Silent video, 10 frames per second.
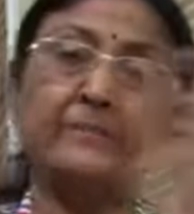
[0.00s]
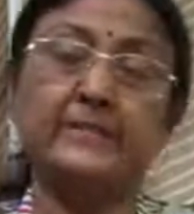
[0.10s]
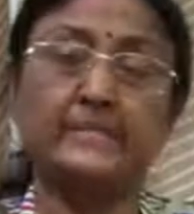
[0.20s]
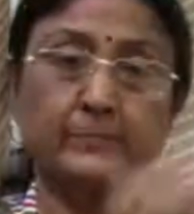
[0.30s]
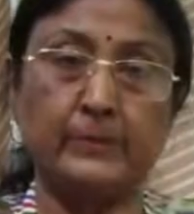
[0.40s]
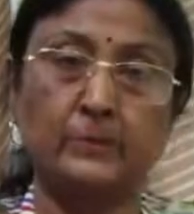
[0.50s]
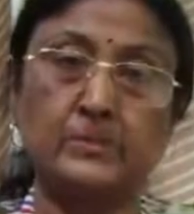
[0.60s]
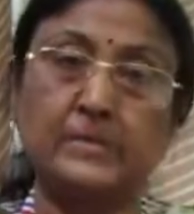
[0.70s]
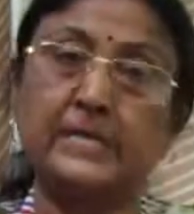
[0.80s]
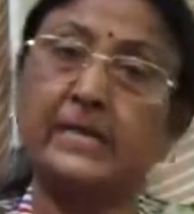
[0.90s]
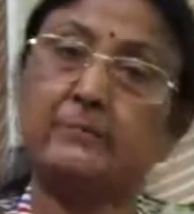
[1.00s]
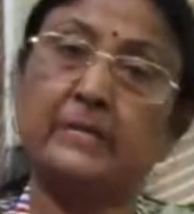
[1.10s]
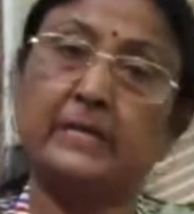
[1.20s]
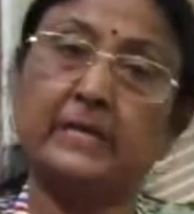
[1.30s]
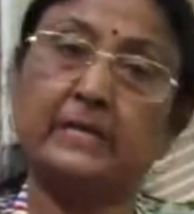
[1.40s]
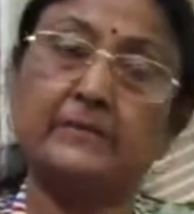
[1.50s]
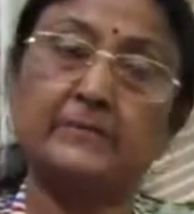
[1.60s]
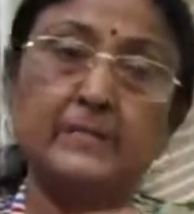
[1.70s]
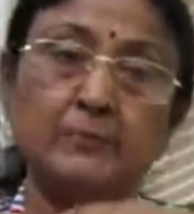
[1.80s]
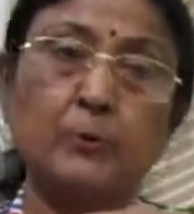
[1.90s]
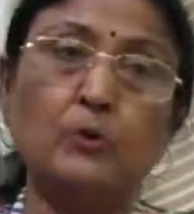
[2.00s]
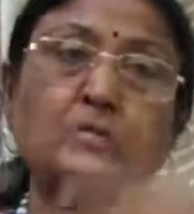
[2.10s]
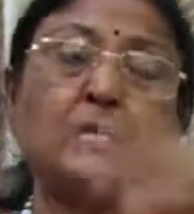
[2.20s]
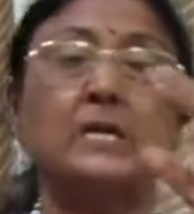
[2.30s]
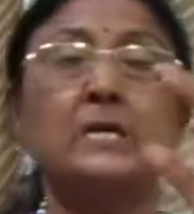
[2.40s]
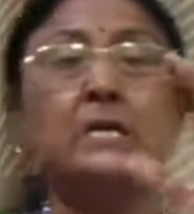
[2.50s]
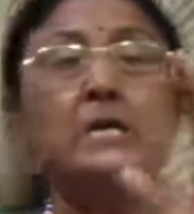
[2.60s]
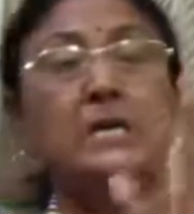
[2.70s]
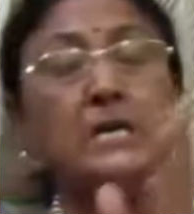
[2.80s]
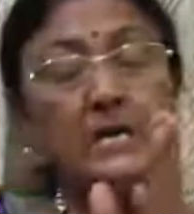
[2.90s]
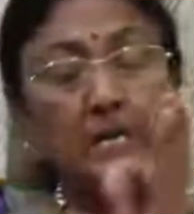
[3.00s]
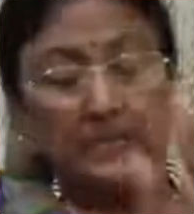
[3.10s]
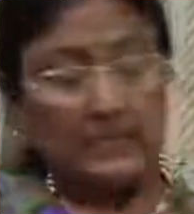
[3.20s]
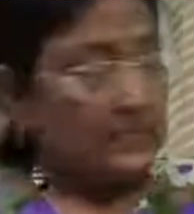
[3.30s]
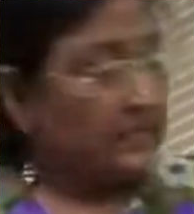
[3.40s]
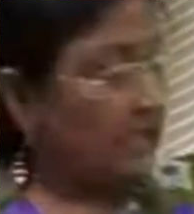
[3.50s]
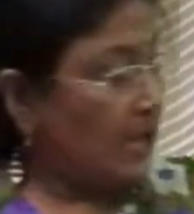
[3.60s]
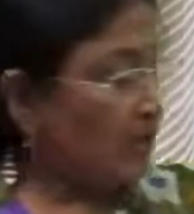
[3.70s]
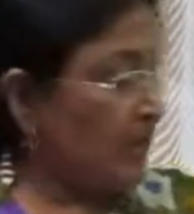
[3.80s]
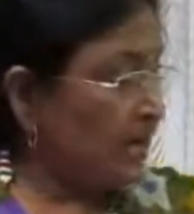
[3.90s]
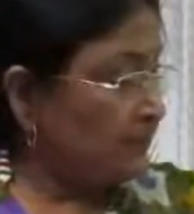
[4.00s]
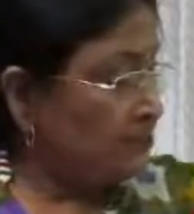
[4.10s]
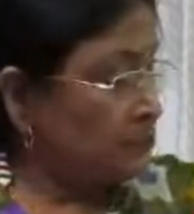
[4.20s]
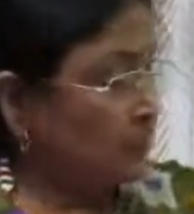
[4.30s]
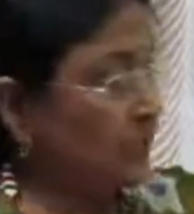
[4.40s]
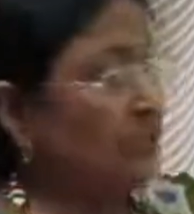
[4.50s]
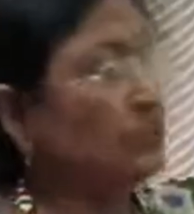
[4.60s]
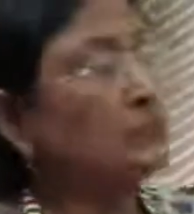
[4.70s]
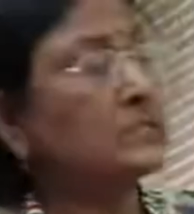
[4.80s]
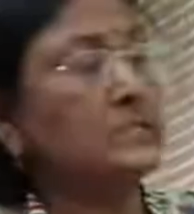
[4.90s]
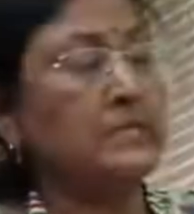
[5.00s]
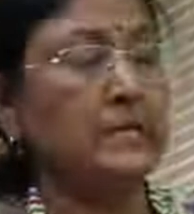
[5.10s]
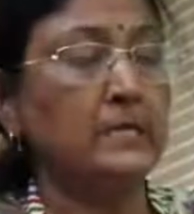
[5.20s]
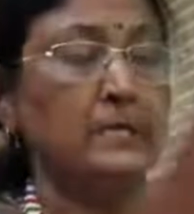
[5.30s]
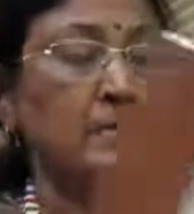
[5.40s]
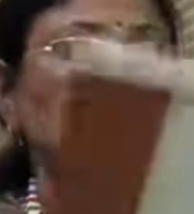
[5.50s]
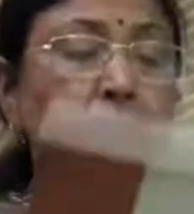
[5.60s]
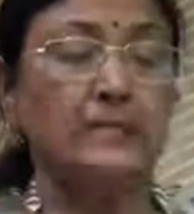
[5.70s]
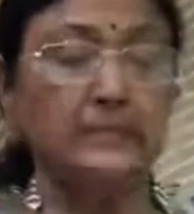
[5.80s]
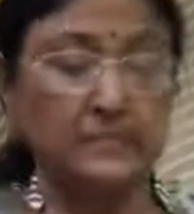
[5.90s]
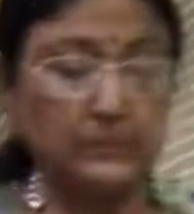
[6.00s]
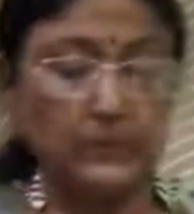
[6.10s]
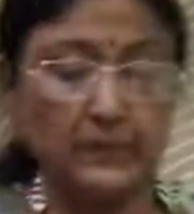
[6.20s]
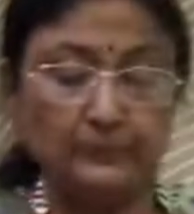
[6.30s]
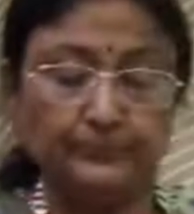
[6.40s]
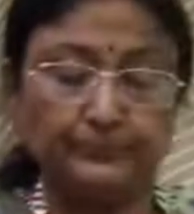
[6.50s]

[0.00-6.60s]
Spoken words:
Yes, velocity can be negative. Suppose now I am showing you, see this one.